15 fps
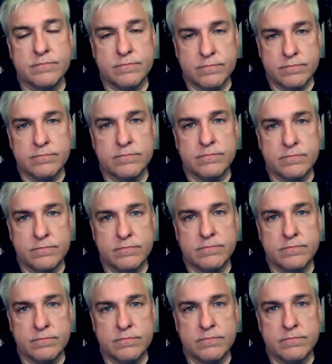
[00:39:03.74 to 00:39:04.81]

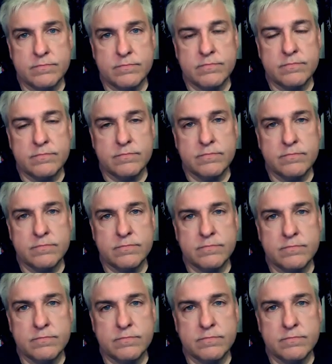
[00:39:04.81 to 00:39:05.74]
(not speaking)